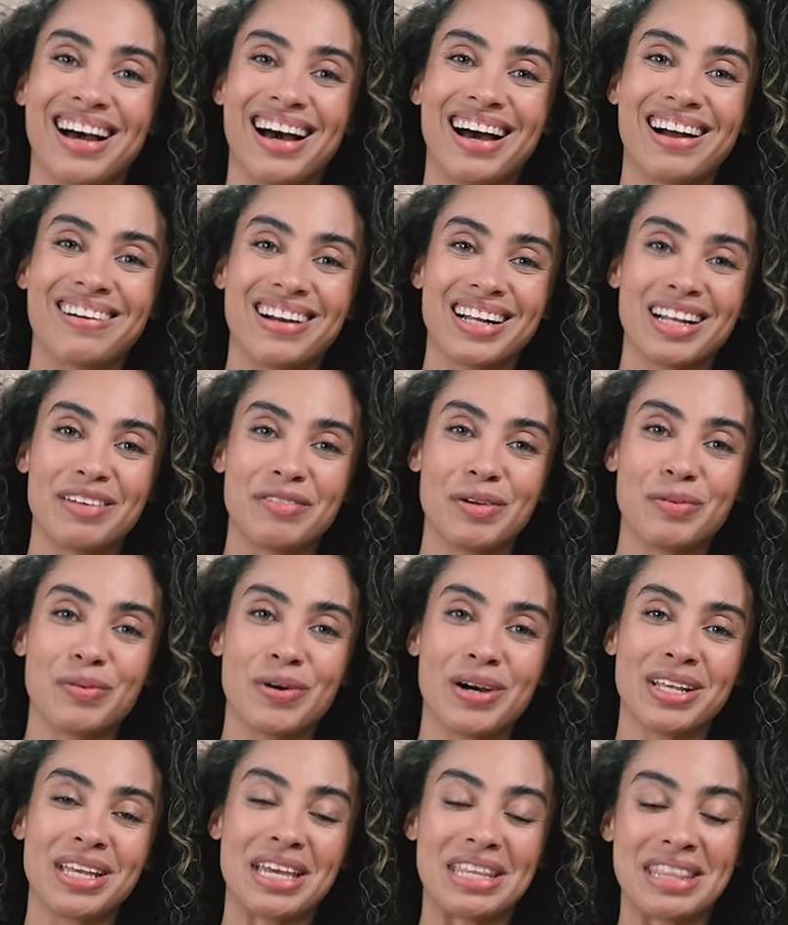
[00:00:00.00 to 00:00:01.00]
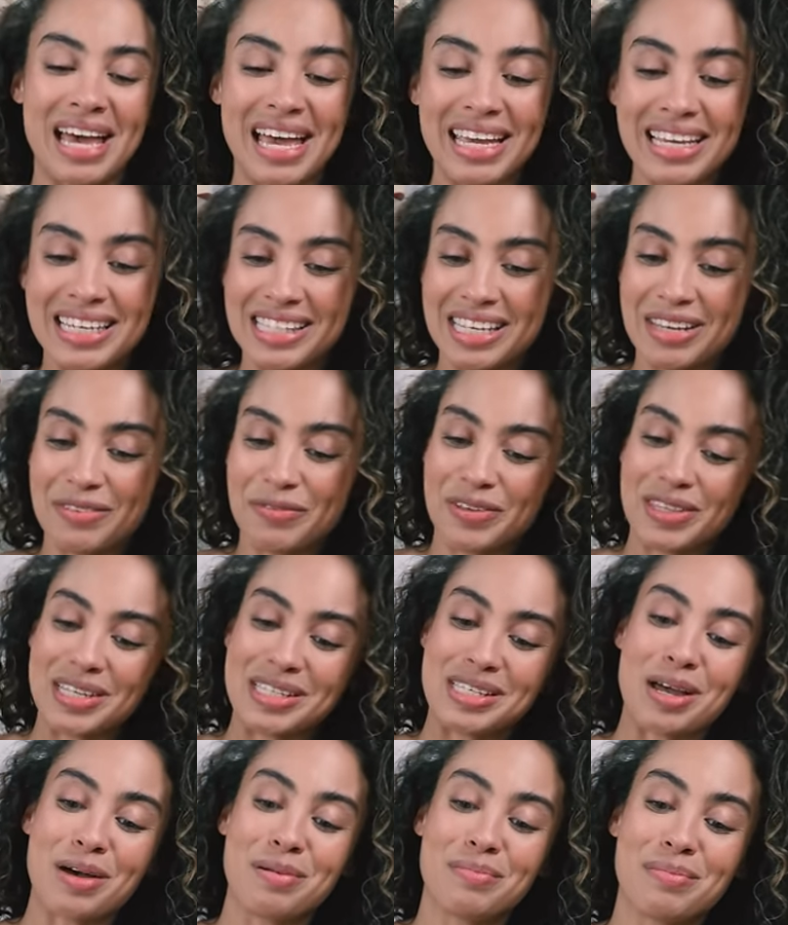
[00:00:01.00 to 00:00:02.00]
All right, everyone, that is it for
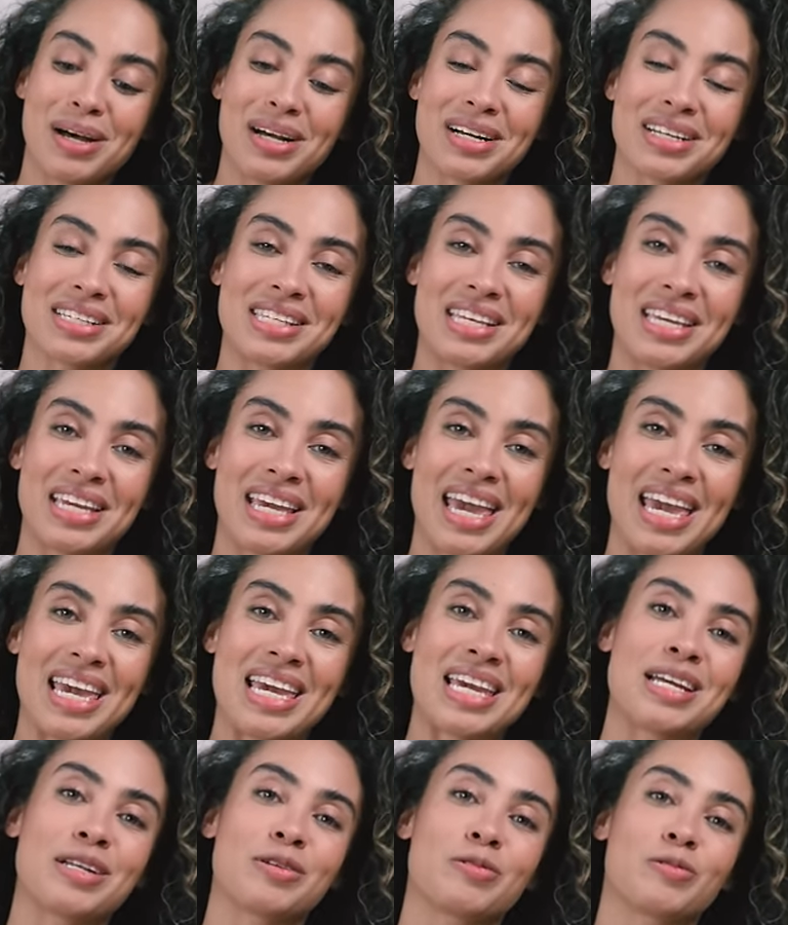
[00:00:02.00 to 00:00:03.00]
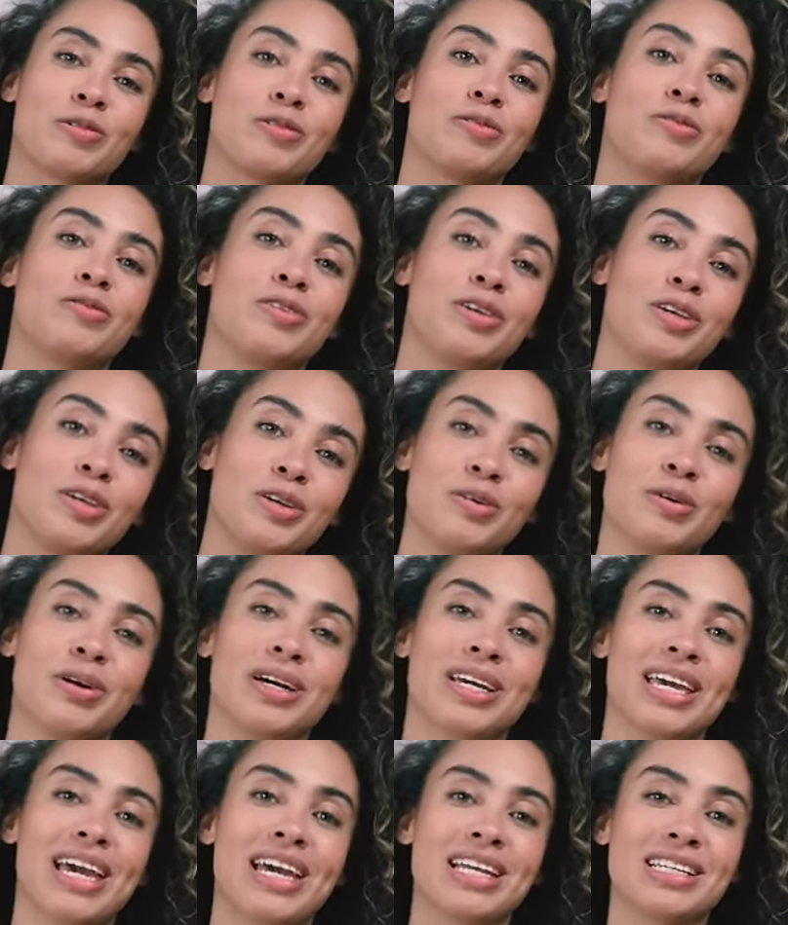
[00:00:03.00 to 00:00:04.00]
this unboxing and review.
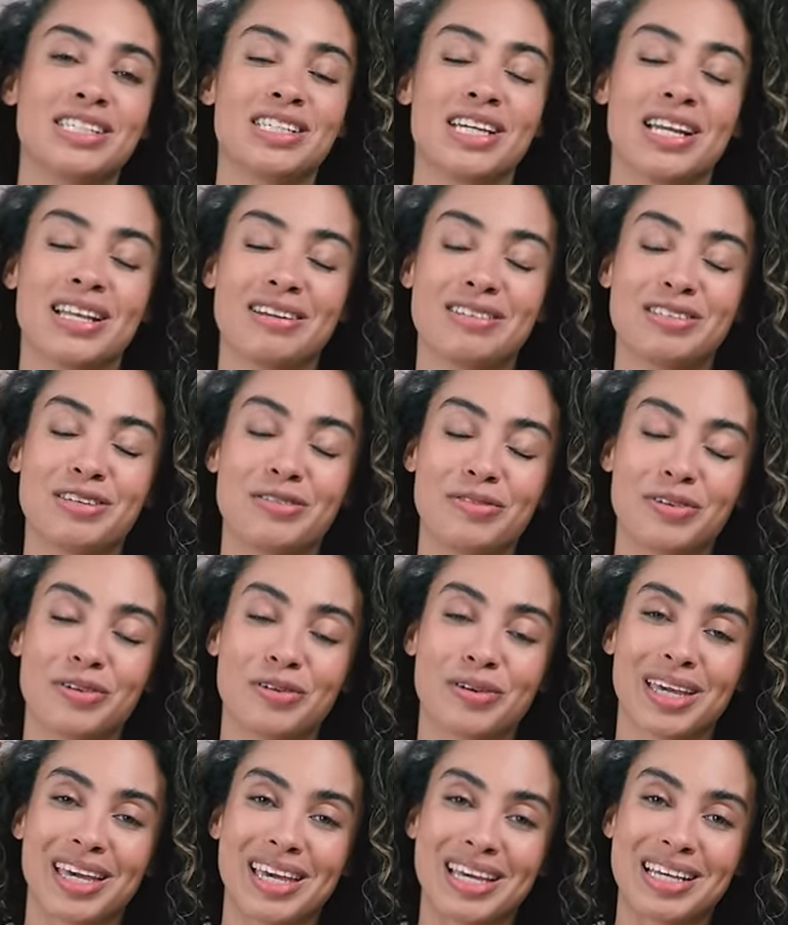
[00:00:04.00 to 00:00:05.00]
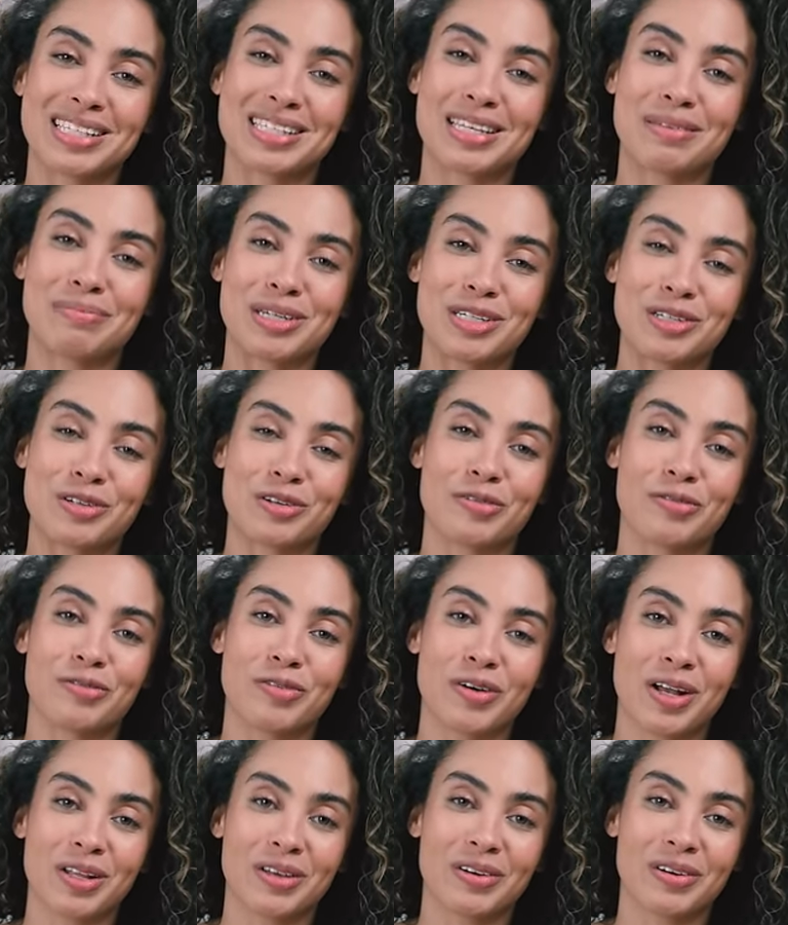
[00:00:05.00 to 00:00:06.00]
Again, shout out to Fuel Kicks. Be sure to
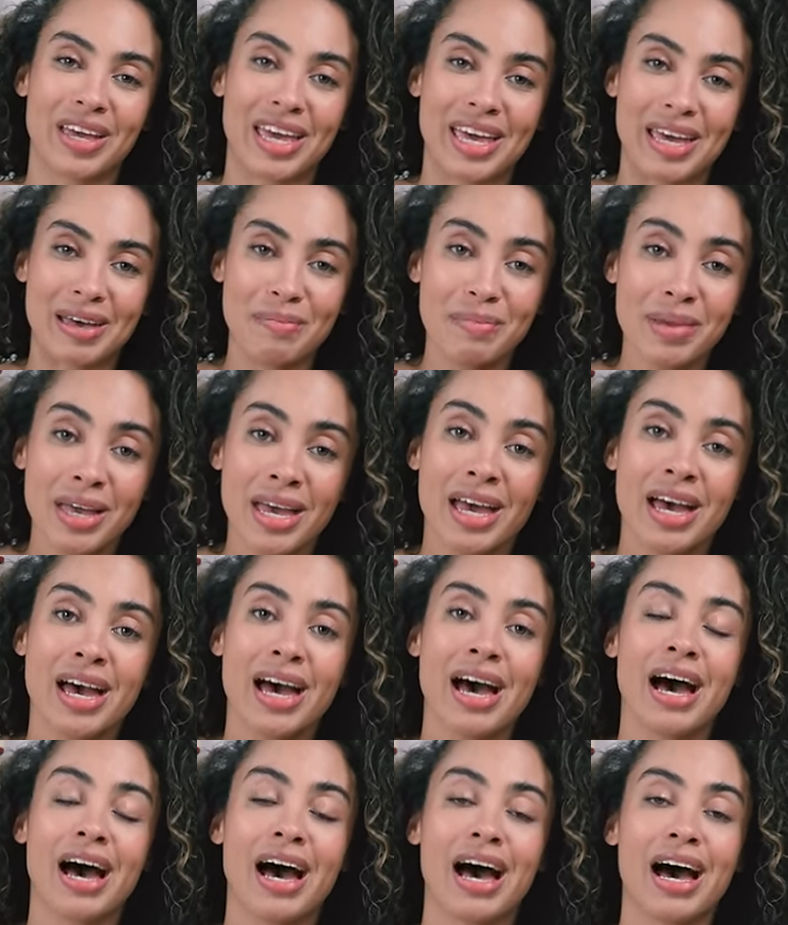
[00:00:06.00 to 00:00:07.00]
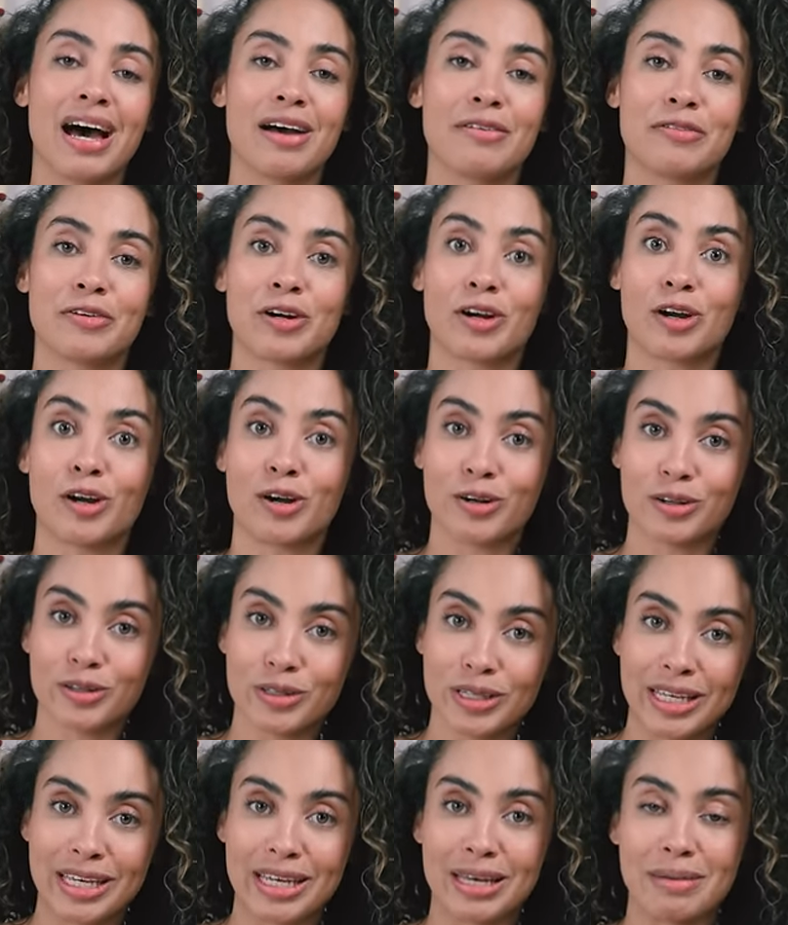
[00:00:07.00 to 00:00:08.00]
follow him uh, for
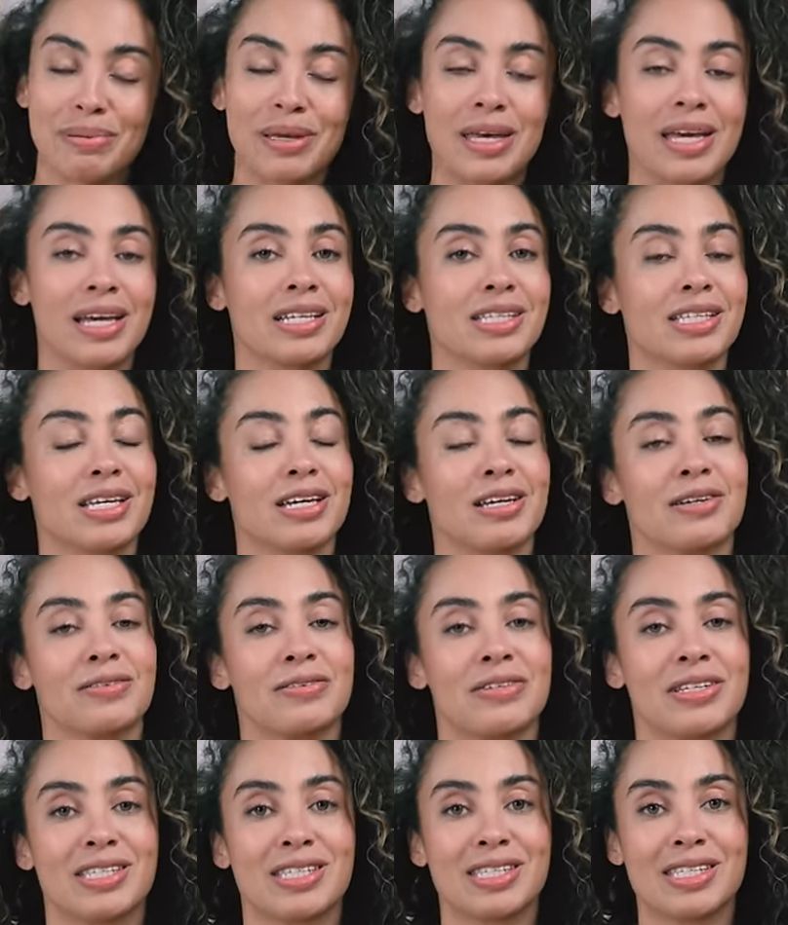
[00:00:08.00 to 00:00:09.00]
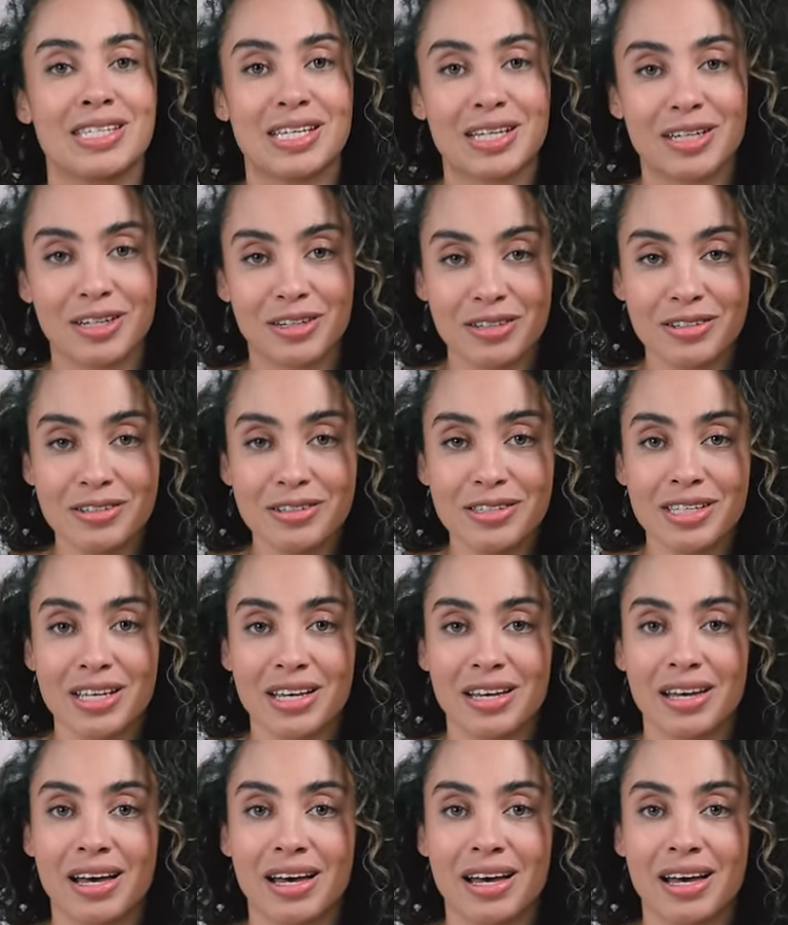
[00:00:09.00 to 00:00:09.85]
early picks of sneakers.